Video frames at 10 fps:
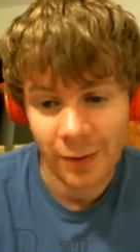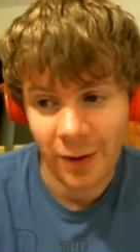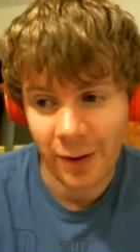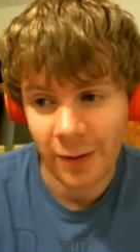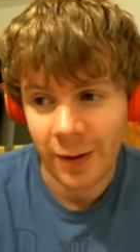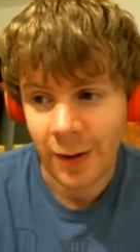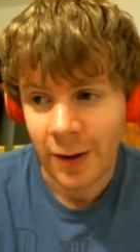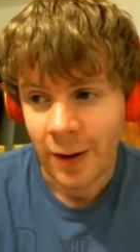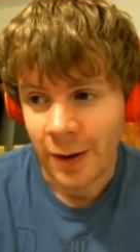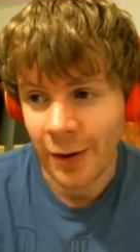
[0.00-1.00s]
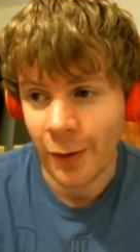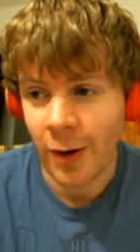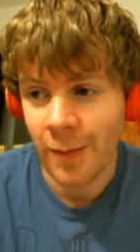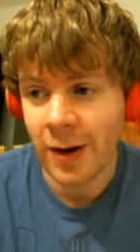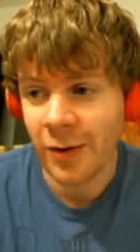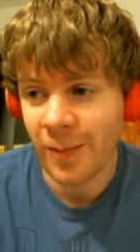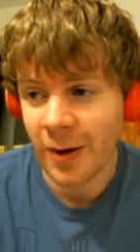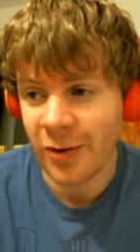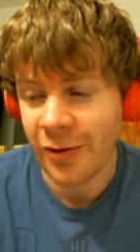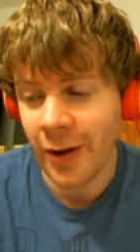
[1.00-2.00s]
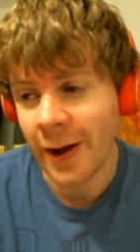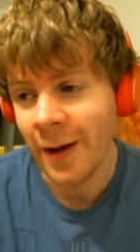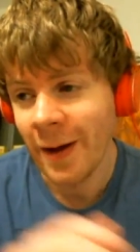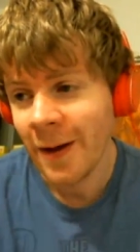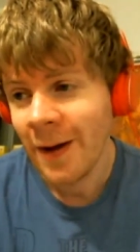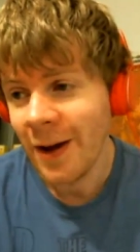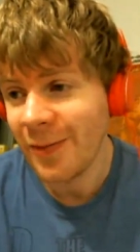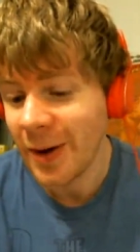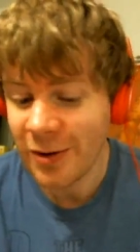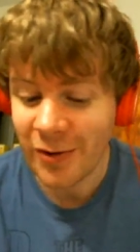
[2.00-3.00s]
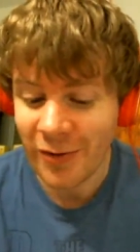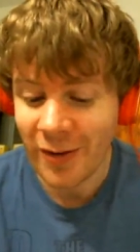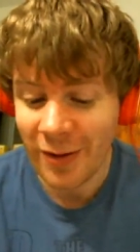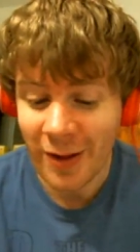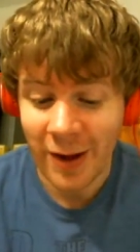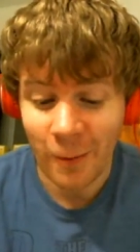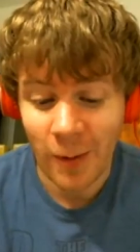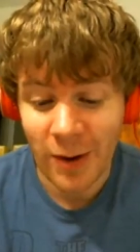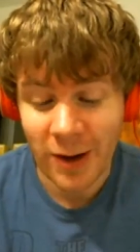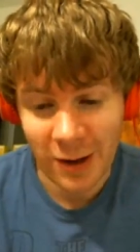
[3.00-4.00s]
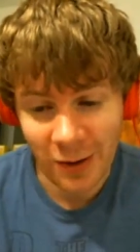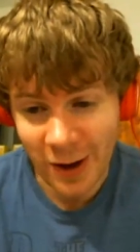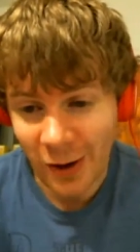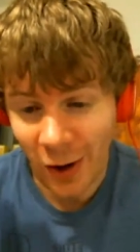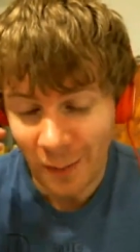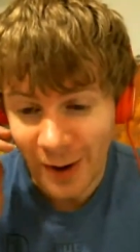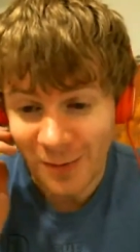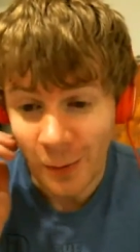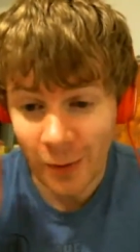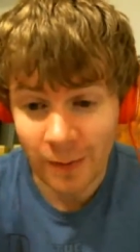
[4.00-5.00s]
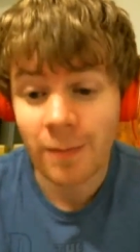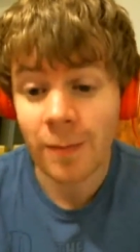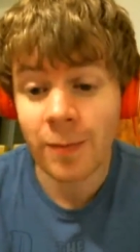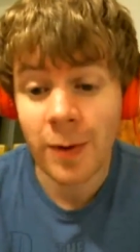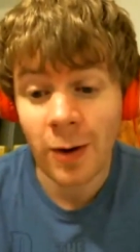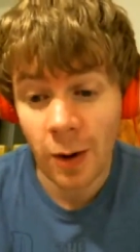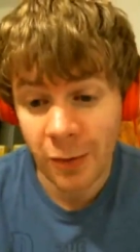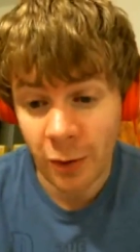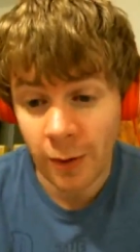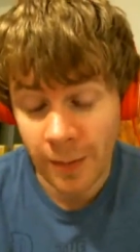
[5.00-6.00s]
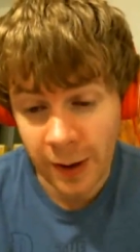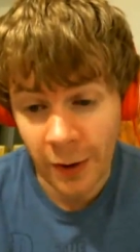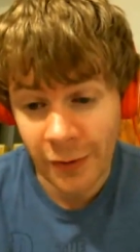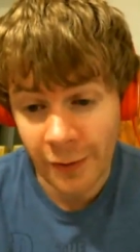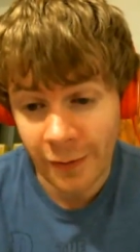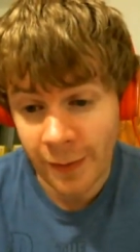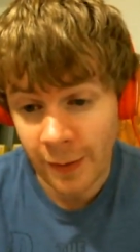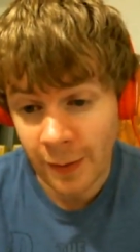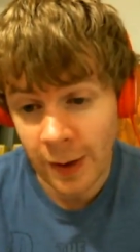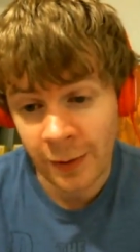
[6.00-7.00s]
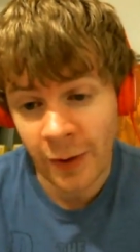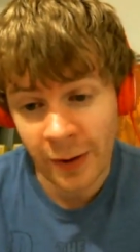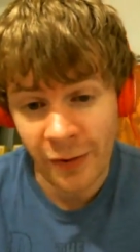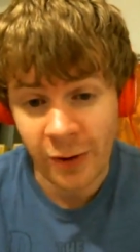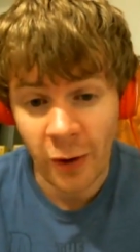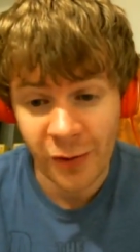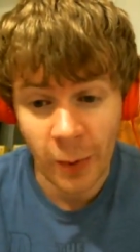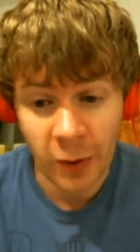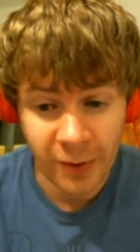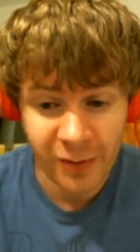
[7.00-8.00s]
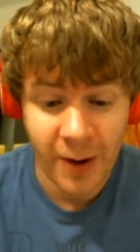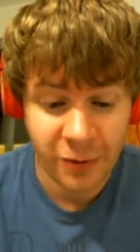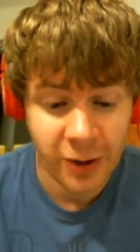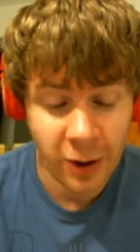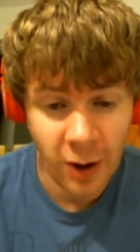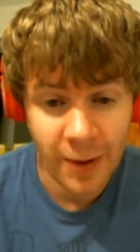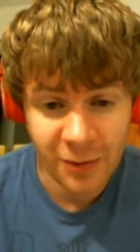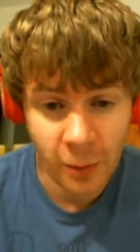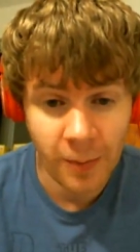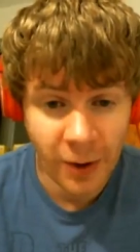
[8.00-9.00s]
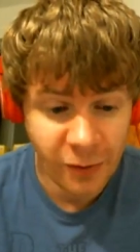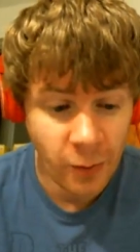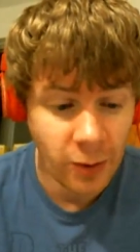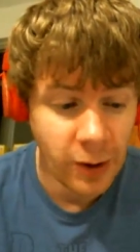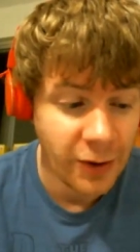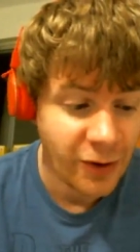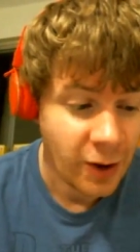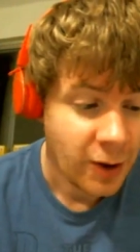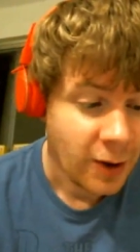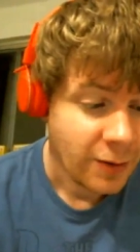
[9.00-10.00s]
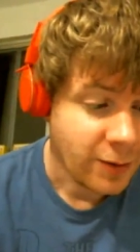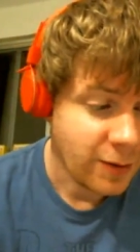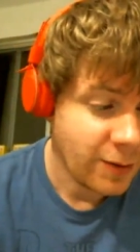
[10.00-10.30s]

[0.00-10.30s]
exactly. That's what I mean. As much as women in like a combat sport, I'm sure because of it's like this in all sports, but especially in combat sport because of what it is,